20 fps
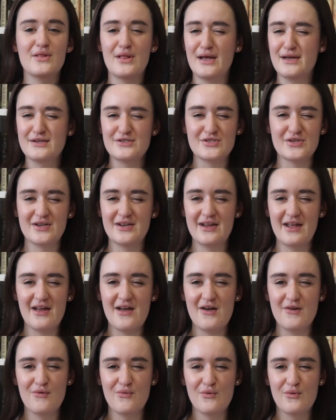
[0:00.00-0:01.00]
like it's going to get
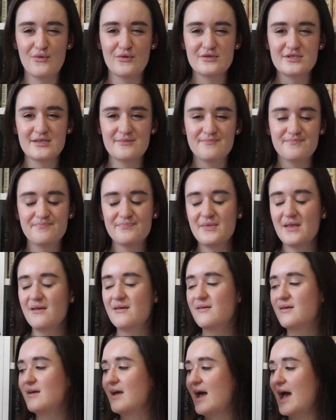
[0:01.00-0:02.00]
unhauled.
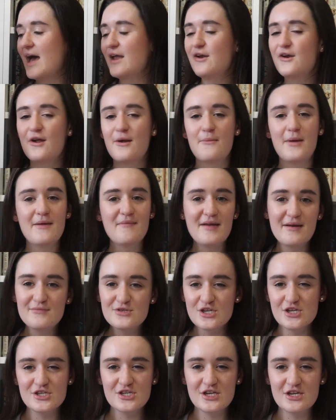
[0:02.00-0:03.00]
I don't know, maybe I'm
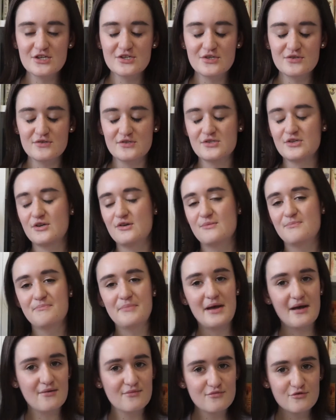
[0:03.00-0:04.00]
judging it too soon,
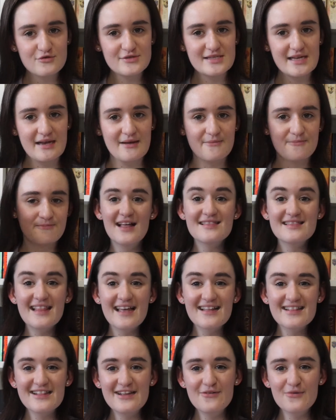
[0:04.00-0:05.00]
but we'll see.
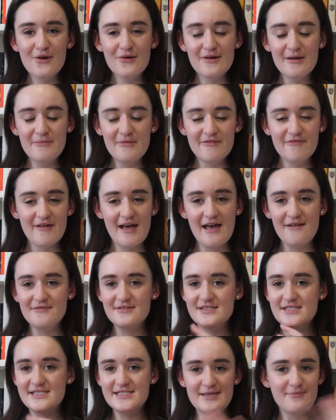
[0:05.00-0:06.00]
Luckily, rule number 5
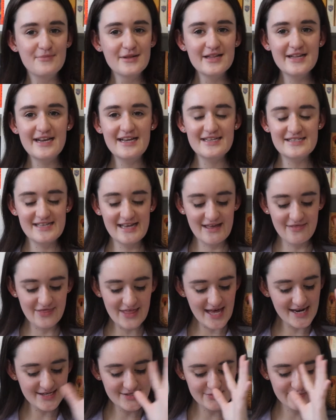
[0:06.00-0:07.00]
is simple and easy, and
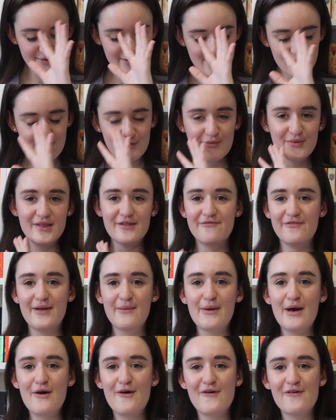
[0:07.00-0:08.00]
that is read a book with a
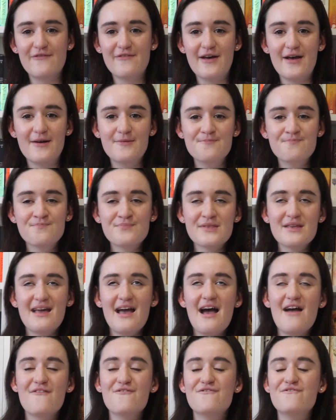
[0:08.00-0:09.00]
female author.
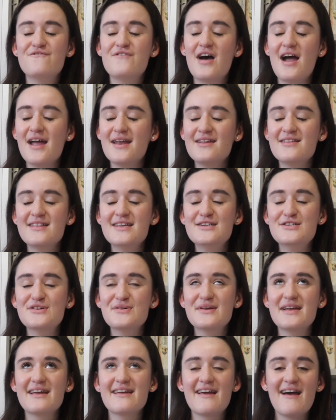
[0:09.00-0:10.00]
I'm finally
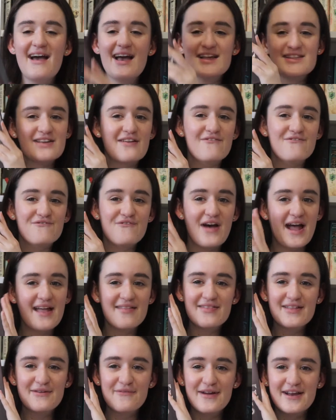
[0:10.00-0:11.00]
doing it, guys. I'm
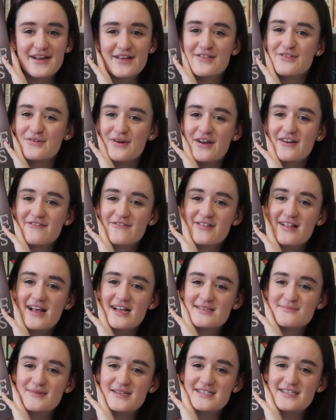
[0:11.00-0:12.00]
finally reading Throne of
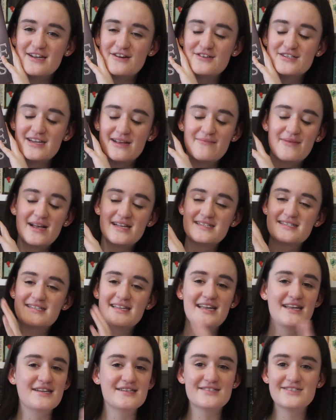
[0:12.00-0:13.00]
Glass by Sarah J. Maas.
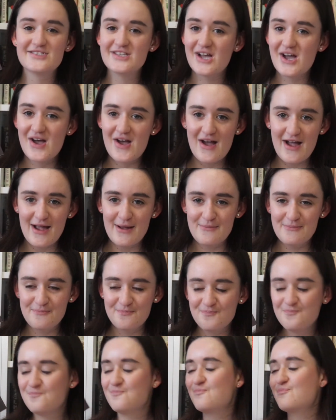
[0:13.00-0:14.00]
It is time.
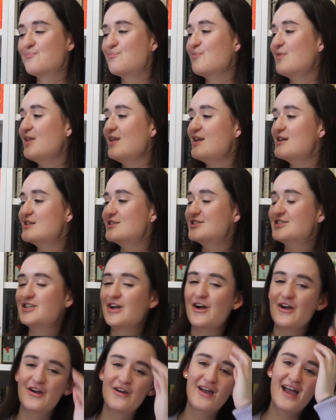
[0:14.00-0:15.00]

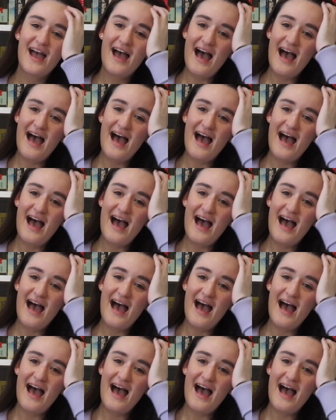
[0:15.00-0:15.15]
So,